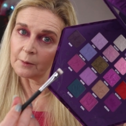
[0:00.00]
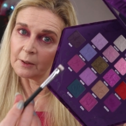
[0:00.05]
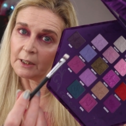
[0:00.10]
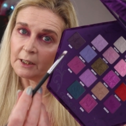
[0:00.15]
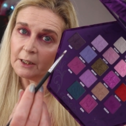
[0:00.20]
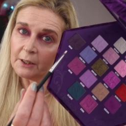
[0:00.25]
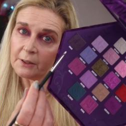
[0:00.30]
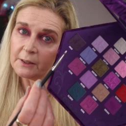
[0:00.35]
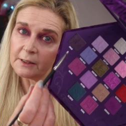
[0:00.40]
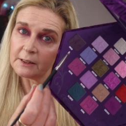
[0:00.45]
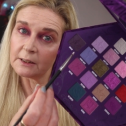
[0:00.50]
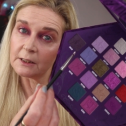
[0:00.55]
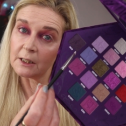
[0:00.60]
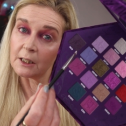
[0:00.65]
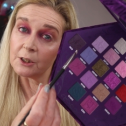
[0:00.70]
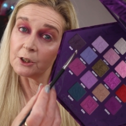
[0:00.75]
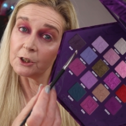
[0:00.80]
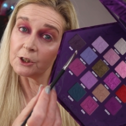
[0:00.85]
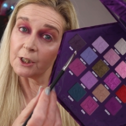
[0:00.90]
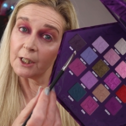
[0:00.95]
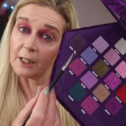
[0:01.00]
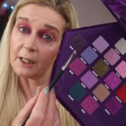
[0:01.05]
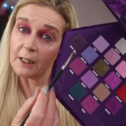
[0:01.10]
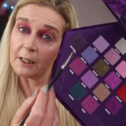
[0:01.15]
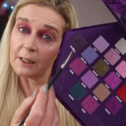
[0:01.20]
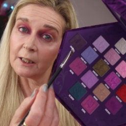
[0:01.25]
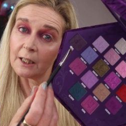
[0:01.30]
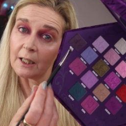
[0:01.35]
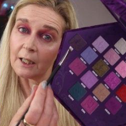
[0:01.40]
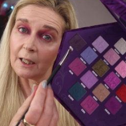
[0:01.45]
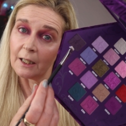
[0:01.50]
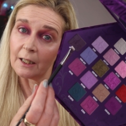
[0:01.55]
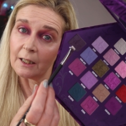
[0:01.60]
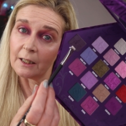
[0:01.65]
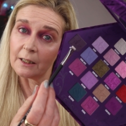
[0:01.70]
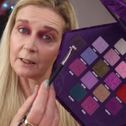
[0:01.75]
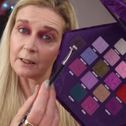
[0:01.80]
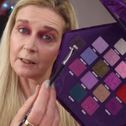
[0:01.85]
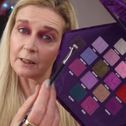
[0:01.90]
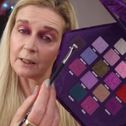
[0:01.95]
I'm going to use Dungeon
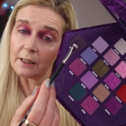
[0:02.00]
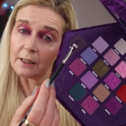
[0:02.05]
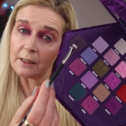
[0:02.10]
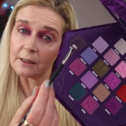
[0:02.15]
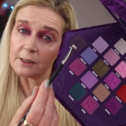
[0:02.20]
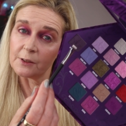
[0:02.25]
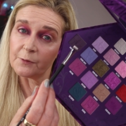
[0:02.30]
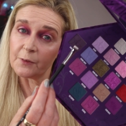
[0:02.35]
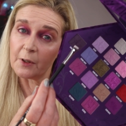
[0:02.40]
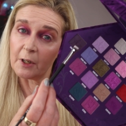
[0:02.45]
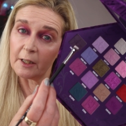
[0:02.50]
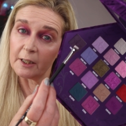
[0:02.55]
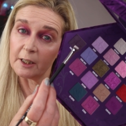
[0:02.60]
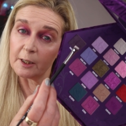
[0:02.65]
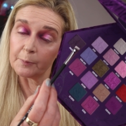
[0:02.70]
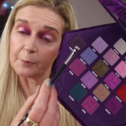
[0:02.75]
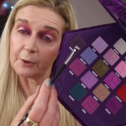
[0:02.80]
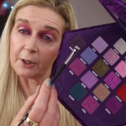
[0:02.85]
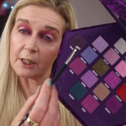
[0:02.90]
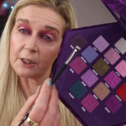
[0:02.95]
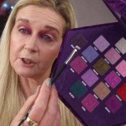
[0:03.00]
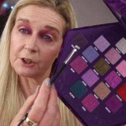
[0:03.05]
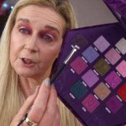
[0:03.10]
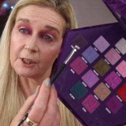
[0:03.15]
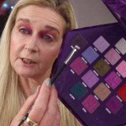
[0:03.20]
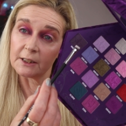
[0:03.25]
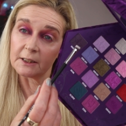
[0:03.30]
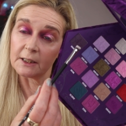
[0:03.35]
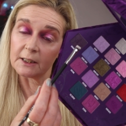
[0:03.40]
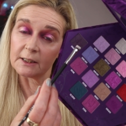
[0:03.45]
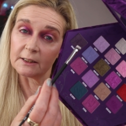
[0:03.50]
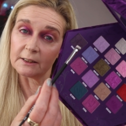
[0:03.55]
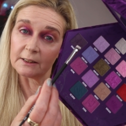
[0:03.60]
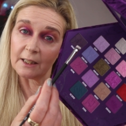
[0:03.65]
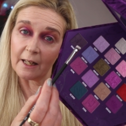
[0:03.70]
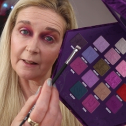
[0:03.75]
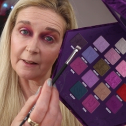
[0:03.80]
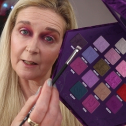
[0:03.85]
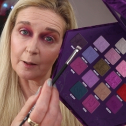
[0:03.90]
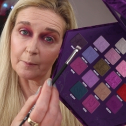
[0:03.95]
and a uh, definer brush just to
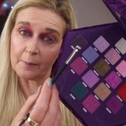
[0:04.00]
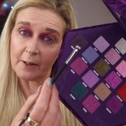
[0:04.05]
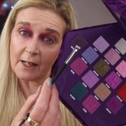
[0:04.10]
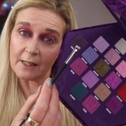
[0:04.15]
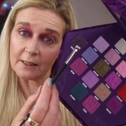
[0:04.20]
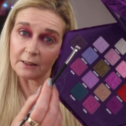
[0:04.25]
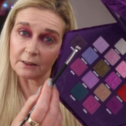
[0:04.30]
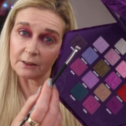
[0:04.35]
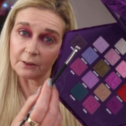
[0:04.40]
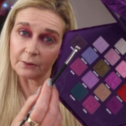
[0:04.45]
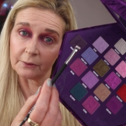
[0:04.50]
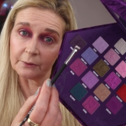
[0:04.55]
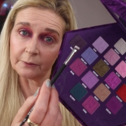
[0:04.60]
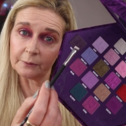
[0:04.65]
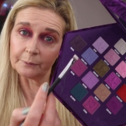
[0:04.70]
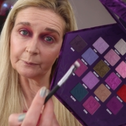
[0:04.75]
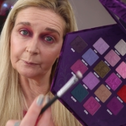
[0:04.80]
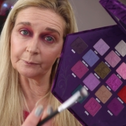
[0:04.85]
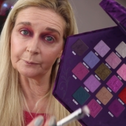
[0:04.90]
set that pencil